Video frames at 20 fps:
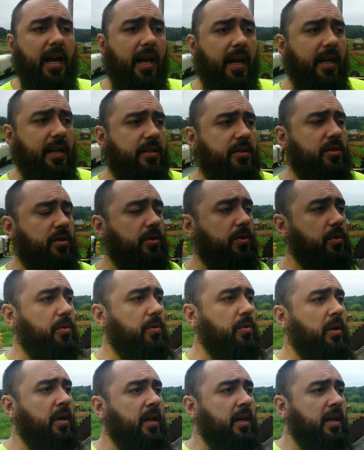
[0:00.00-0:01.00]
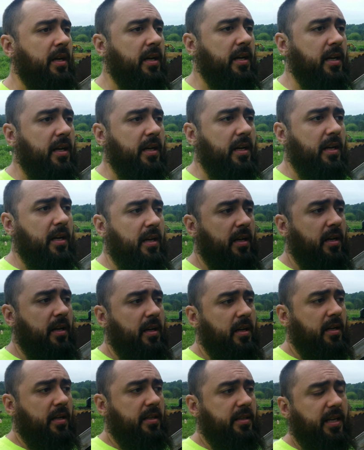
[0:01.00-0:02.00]
had to
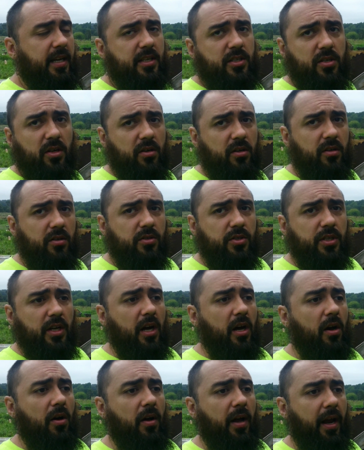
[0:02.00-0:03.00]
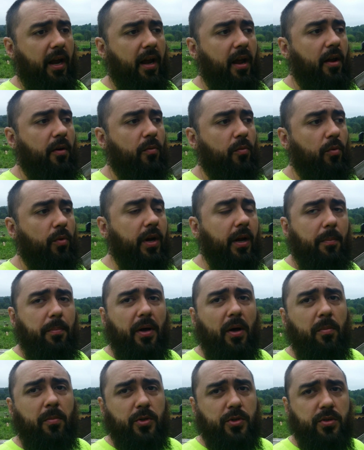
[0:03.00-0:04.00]
take a circular saw and rip
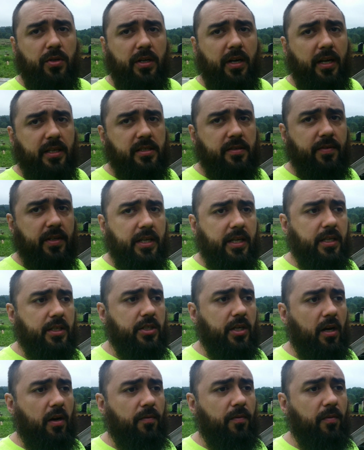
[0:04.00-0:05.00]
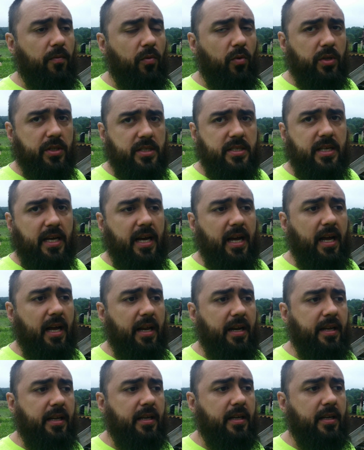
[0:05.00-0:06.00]
almost 3/8 of an inch off of one
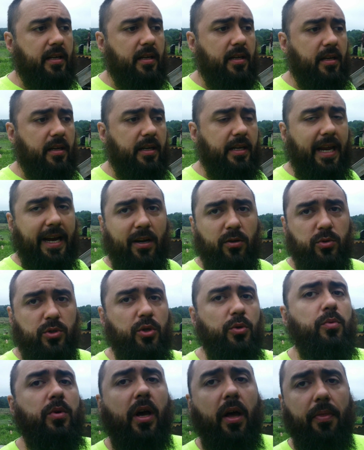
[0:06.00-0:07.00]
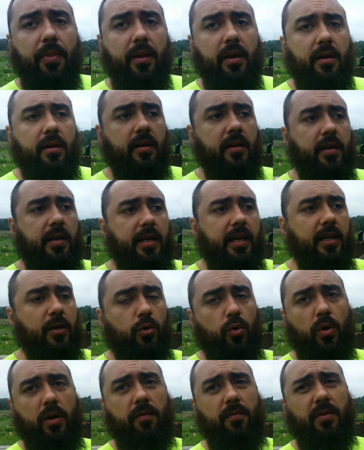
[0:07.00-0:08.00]
side down to nothing in
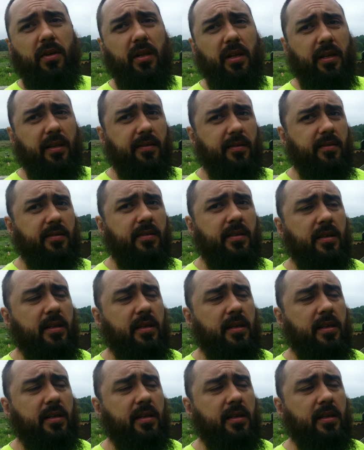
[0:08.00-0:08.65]
12-foot lengths.